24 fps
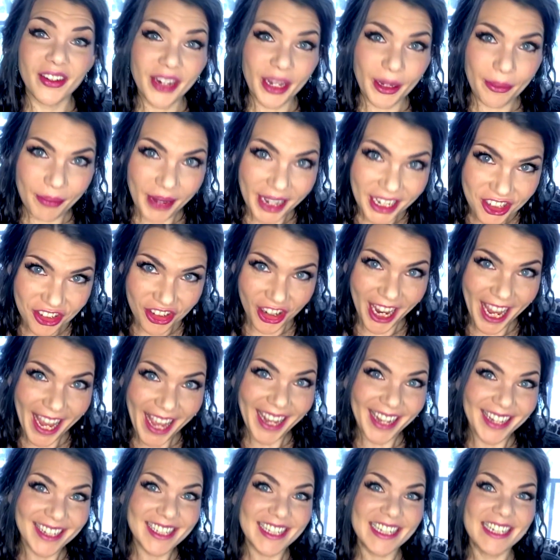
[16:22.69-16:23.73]
and pet your
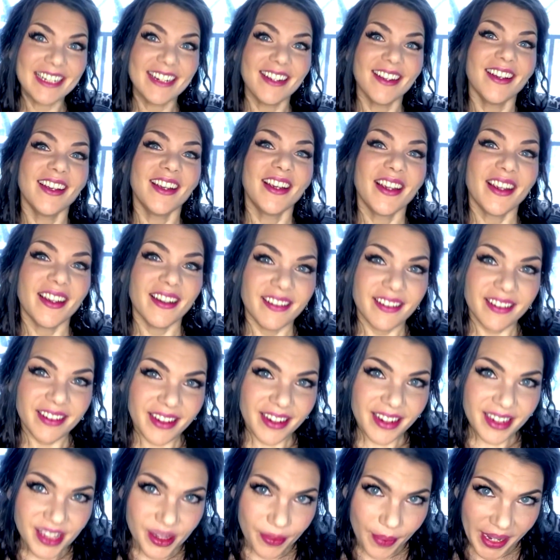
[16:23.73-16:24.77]
cat.
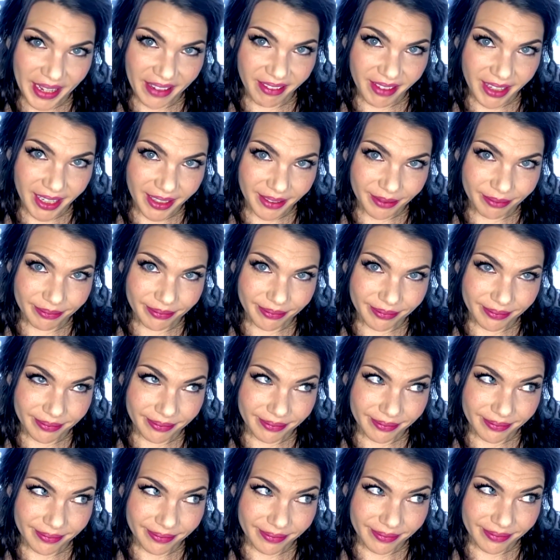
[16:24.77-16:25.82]
It's a bad thing.
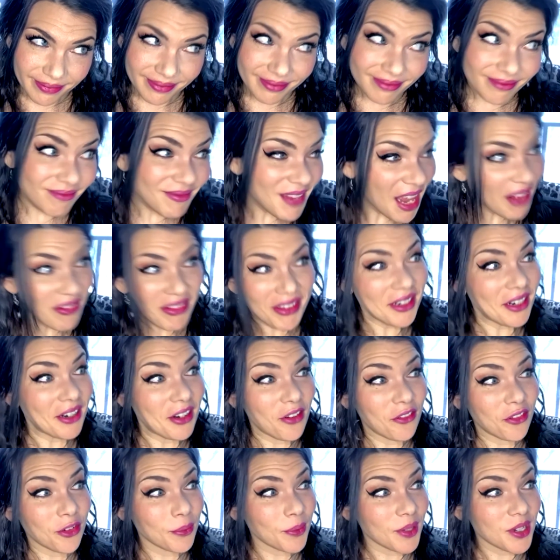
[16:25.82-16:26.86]
Not that I know
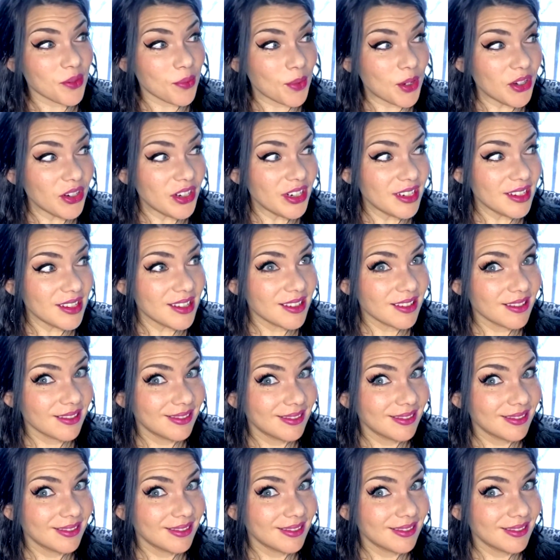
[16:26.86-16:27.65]
from experience.